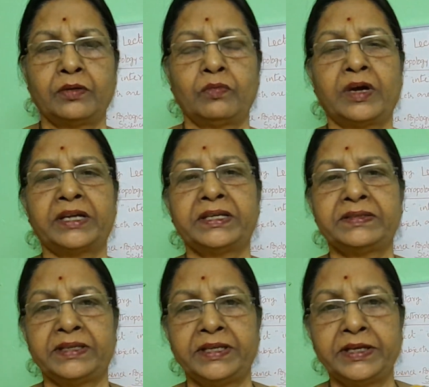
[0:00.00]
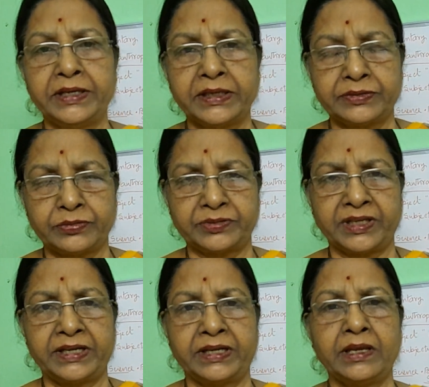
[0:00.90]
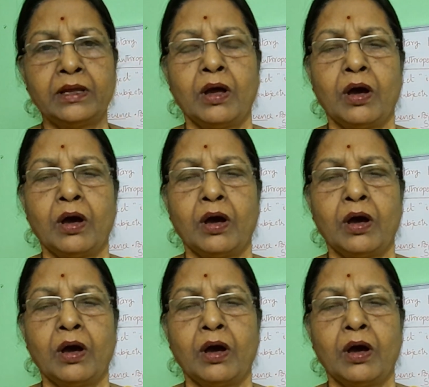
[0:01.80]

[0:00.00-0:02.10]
what is Indian society,